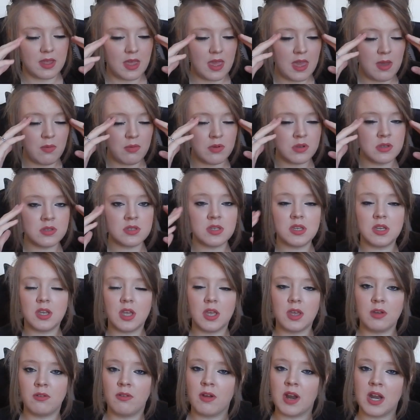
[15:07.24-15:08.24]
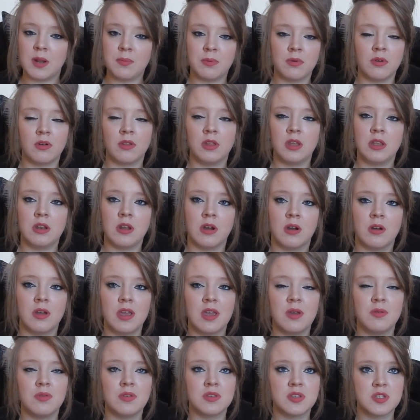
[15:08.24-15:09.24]
It was incredible, you know.
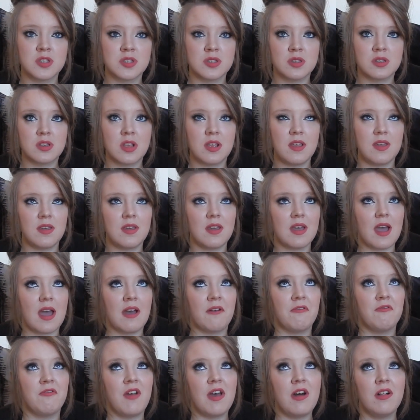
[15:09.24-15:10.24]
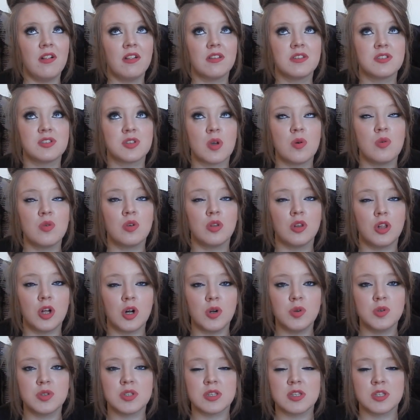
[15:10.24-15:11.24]
I felt so
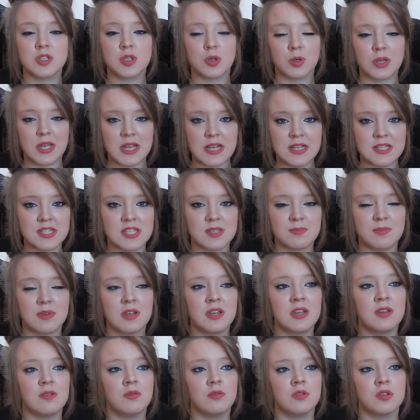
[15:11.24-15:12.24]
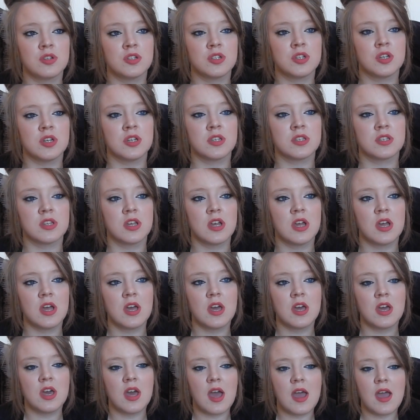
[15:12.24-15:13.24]
close and so intimate. It was just
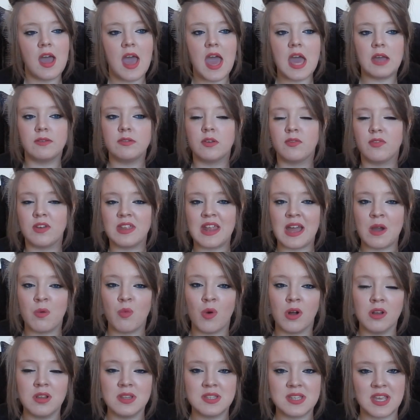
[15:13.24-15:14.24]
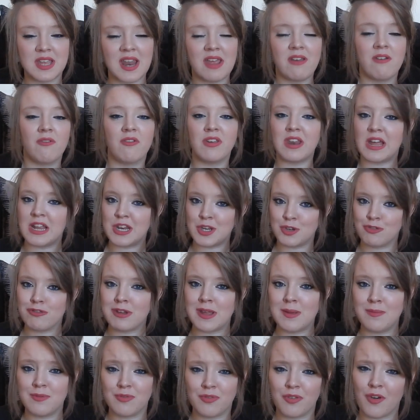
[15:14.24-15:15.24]
everything I wanted, everything I
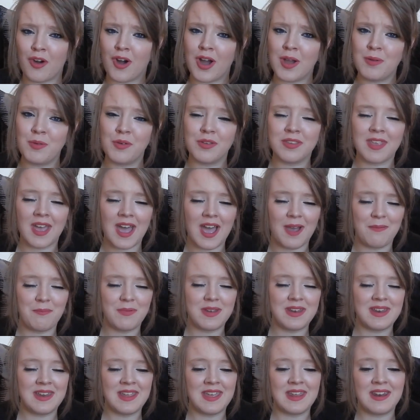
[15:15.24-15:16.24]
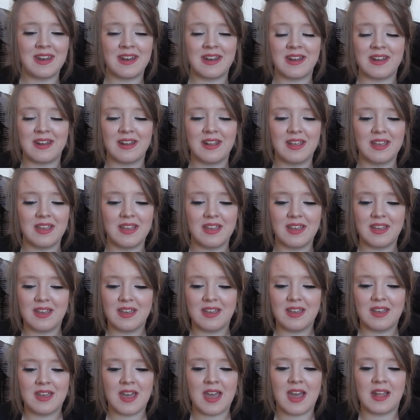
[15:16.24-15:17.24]
dreamed for, it was happening, and I
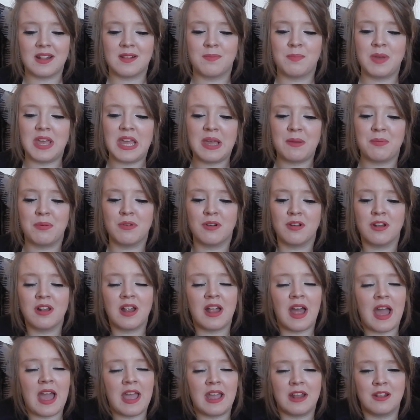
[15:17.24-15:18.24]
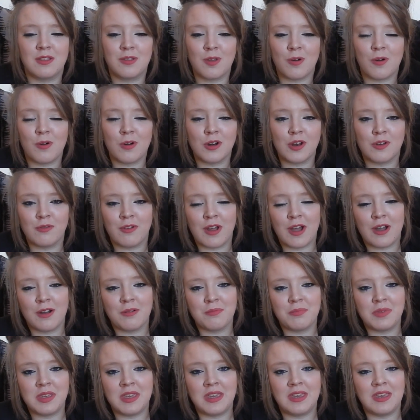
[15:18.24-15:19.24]
had people that I adored
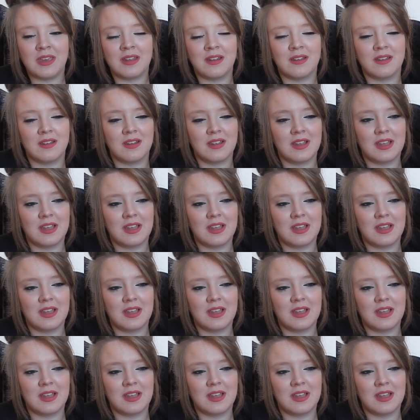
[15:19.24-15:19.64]
around me, and